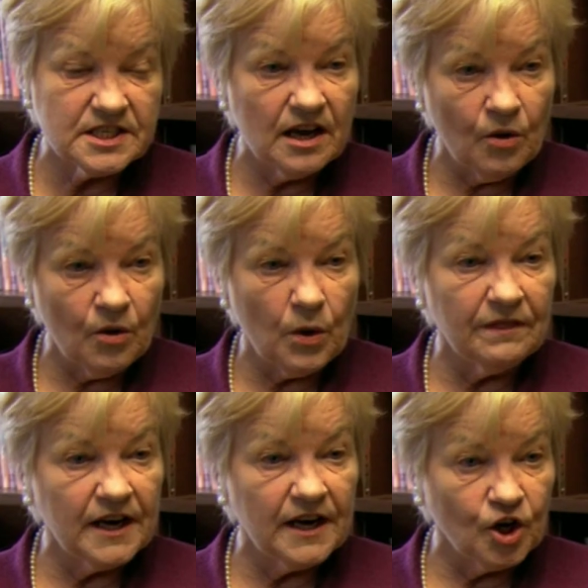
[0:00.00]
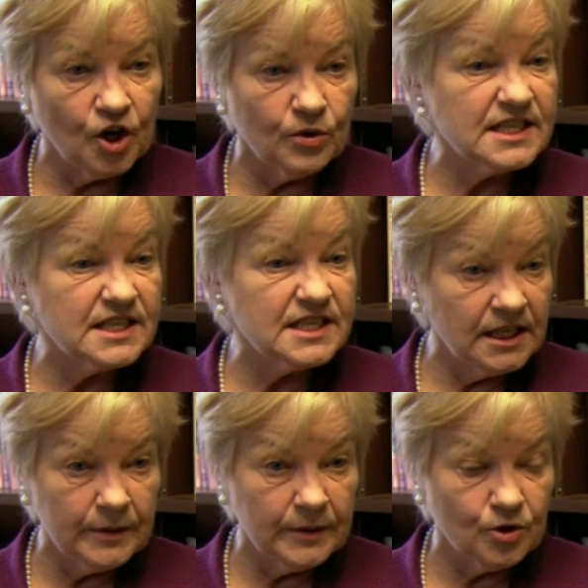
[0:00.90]
night tell what they know, is
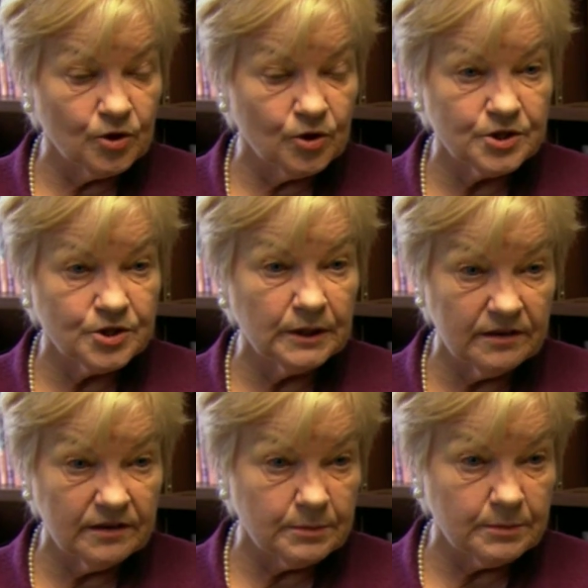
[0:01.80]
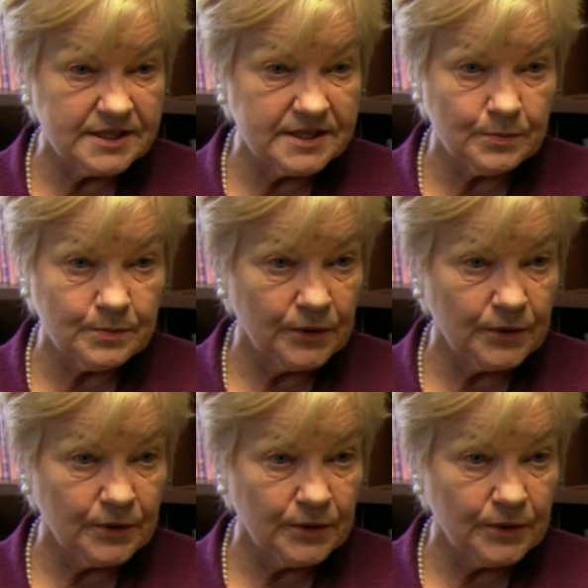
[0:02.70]
anybody going to believe them at this